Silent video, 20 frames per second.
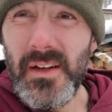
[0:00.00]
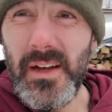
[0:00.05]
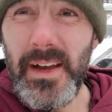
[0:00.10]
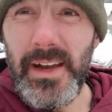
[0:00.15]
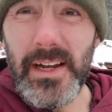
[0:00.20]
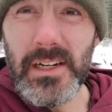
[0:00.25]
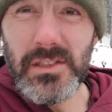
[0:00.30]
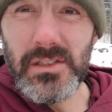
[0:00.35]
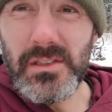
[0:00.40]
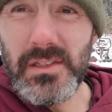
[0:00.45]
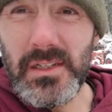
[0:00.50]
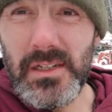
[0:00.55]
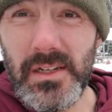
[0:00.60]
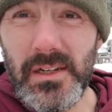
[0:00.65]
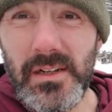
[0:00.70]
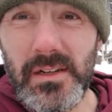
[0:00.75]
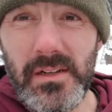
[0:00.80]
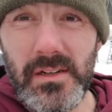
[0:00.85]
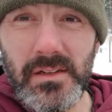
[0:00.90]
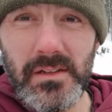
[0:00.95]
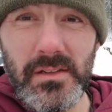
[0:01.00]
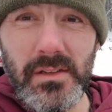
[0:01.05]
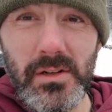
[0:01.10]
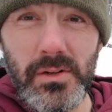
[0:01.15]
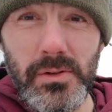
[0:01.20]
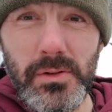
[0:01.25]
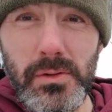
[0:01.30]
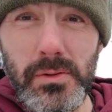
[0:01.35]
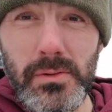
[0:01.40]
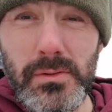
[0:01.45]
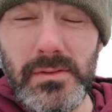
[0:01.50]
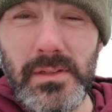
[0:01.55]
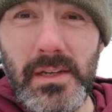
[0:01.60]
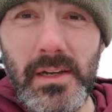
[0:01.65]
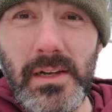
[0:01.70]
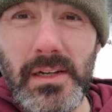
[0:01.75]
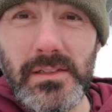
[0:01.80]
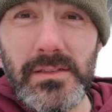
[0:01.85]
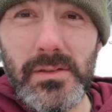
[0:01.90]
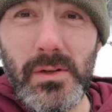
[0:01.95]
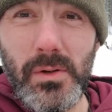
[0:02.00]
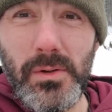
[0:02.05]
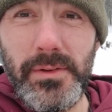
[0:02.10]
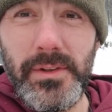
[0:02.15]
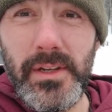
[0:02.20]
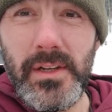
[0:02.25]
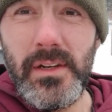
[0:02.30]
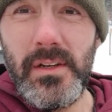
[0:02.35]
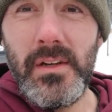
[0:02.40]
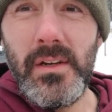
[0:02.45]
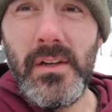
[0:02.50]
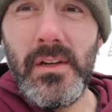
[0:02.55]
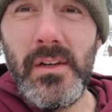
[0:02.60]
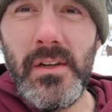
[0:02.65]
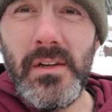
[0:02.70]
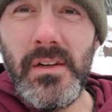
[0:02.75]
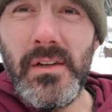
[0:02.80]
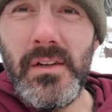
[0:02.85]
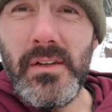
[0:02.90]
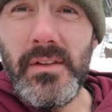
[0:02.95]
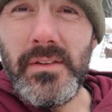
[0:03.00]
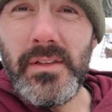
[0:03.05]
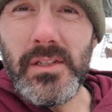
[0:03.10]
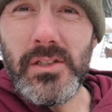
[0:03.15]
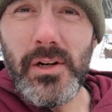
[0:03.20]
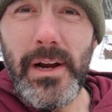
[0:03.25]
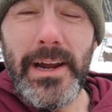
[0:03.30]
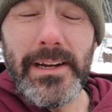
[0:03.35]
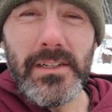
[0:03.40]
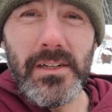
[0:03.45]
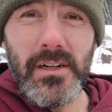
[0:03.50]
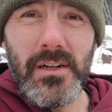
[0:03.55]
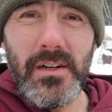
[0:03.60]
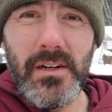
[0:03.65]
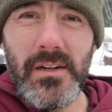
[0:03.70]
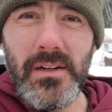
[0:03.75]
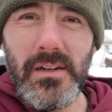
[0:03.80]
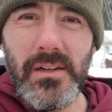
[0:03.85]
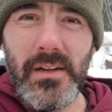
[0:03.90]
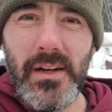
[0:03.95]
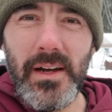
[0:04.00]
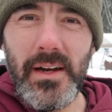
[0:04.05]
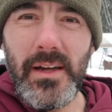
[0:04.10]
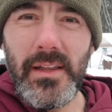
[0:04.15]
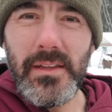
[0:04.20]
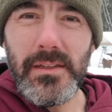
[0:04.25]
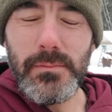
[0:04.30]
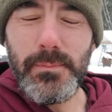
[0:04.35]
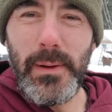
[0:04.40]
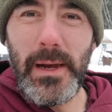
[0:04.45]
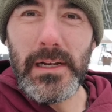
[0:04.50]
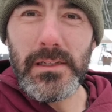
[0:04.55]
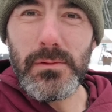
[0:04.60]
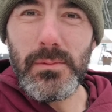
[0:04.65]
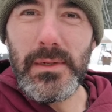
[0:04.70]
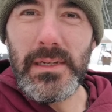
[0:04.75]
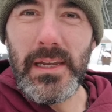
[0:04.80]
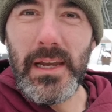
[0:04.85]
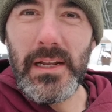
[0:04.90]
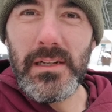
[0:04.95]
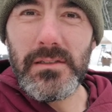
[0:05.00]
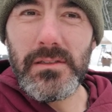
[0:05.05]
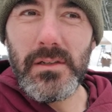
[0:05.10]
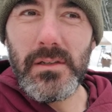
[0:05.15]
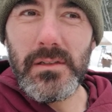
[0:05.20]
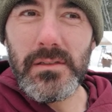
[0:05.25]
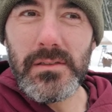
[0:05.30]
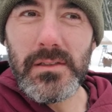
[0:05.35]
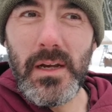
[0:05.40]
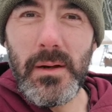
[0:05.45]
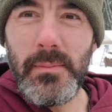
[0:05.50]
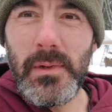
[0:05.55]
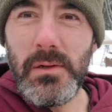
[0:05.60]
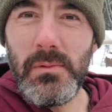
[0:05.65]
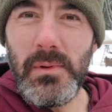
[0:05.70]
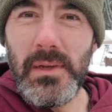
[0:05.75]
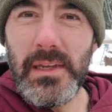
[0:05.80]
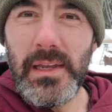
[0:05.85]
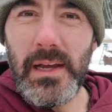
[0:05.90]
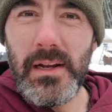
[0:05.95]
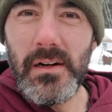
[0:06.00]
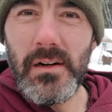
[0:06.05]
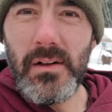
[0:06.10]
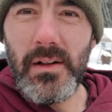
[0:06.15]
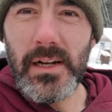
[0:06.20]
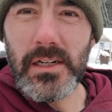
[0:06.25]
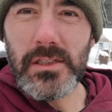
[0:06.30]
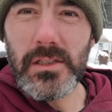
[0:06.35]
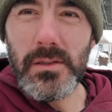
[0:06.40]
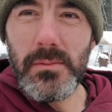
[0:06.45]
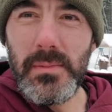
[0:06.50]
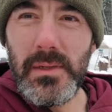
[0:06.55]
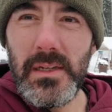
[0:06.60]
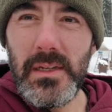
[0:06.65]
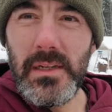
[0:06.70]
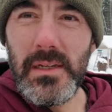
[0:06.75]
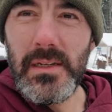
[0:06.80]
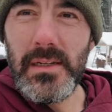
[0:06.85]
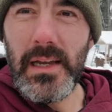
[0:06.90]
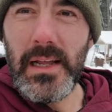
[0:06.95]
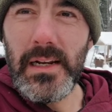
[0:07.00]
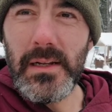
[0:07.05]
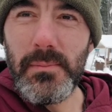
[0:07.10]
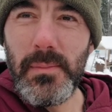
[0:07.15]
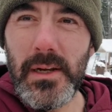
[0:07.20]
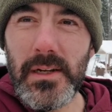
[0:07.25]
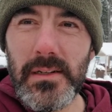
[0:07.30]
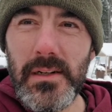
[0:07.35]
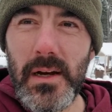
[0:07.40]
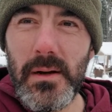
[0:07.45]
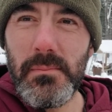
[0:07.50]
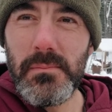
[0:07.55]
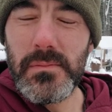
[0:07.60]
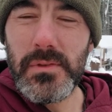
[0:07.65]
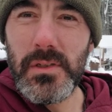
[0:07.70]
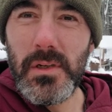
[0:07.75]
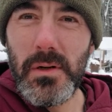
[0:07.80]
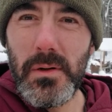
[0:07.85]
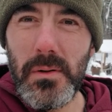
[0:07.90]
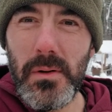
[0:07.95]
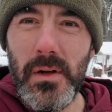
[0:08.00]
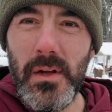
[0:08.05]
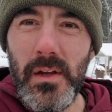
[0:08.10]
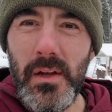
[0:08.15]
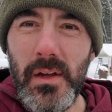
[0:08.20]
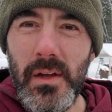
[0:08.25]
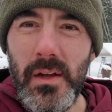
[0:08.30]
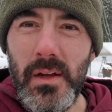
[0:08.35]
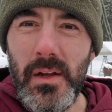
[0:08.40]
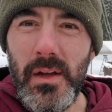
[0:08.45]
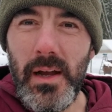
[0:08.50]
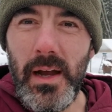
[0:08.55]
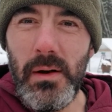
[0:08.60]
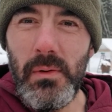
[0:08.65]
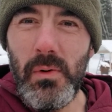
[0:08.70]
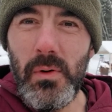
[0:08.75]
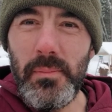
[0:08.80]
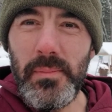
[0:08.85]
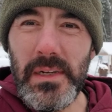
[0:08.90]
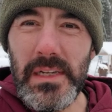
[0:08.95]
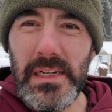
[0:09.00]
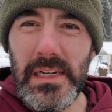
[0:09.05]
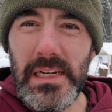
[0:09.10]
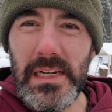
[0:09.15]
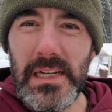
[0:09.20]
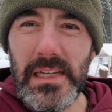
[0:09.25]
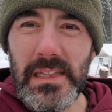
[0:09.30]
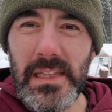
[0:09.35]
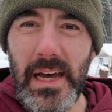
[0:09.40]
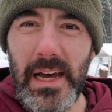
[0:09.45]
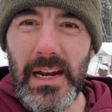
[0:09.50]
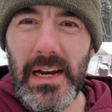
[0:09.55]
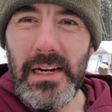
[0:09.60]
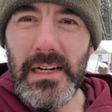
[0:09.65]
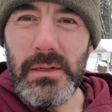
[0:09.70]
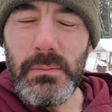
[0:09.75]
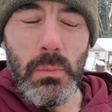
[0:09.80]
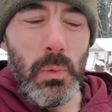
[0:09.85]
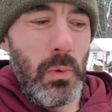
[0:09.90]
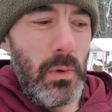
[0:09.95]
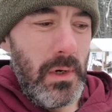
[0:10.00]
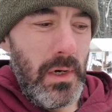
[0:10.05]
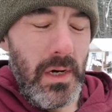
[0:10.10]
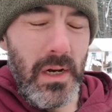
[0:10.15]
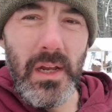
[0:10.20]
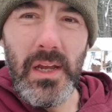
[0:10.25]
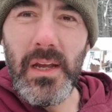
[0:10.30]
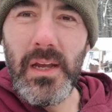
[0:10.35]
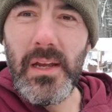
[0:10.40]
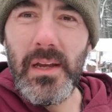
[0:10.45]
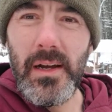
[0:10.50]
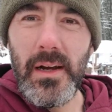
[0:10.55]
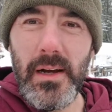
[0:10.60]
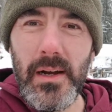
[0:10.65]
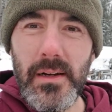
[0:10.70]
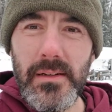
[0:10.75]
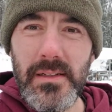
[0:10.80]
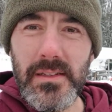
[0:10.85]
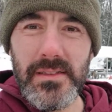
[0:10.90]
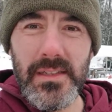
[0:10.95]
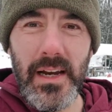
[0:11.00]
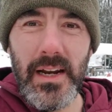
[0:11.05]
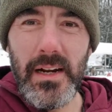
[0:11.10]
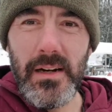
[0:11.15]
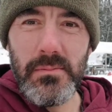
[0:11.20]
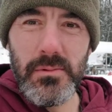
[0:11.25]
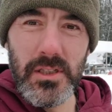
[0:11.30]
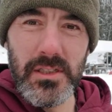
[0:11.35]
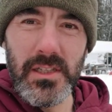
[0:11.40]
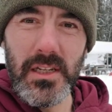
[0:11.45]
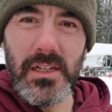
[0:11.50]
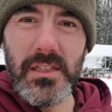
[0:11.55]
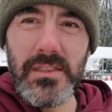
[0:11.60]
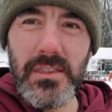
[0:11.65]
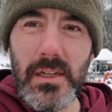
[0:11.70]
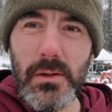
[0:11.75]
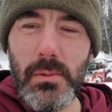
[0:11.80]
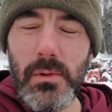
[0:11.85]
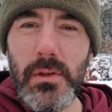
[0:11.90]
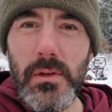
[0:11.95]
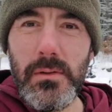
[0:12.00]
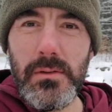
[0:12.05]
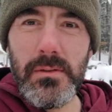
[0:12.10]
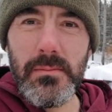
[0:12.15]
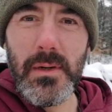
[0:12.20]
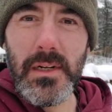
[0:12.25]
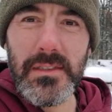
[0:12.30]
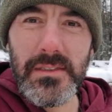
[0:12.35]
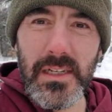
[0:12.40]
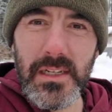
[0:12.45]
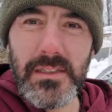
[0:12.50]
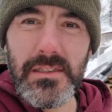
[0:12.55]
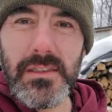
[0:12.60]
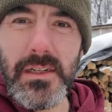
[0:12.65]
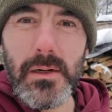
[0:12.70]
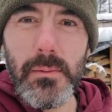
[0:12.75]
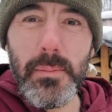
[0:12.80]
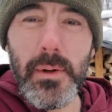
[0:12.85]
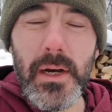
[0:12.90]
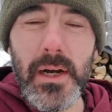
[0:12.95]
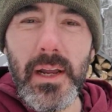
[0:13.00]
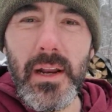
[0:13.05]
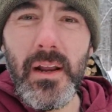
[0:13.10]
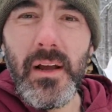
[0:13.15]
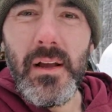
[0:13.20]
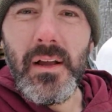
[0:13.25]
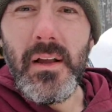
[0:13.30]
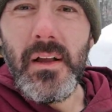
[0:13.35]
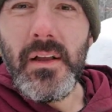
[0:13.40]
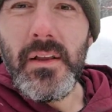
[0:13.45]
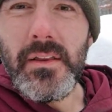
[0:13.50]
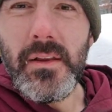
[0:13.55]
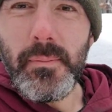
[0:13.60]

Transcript: Actually, little news, I sold the tractor uh, this past weekend, so this coming weekend it'll actually be getting picked up. So I won't be needing that anymore. Uh, decided I'm just going to stick with using my skid steer, but the